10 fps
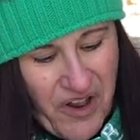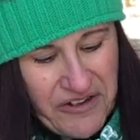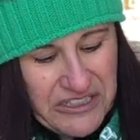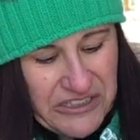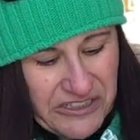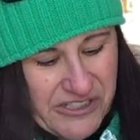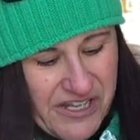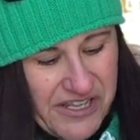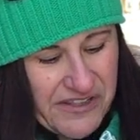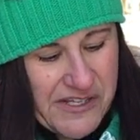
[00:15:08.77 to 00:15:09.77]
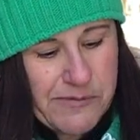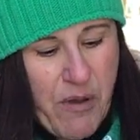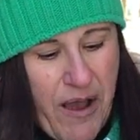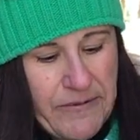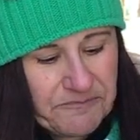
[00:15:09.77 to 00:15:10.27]
Oh, it's hitting the
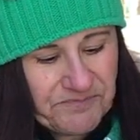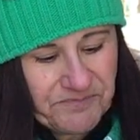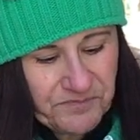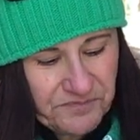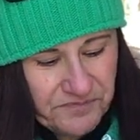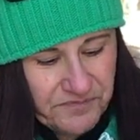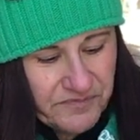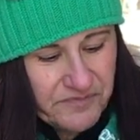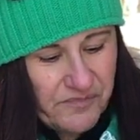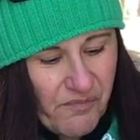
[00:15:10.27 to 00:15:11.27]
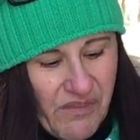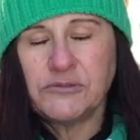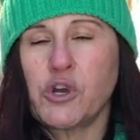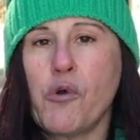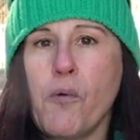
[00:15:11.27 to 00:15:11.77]
spot.
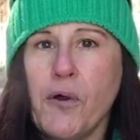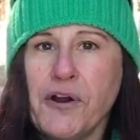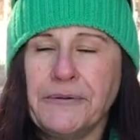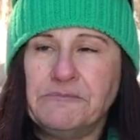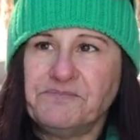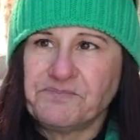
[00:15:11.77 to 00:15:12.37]
The corn,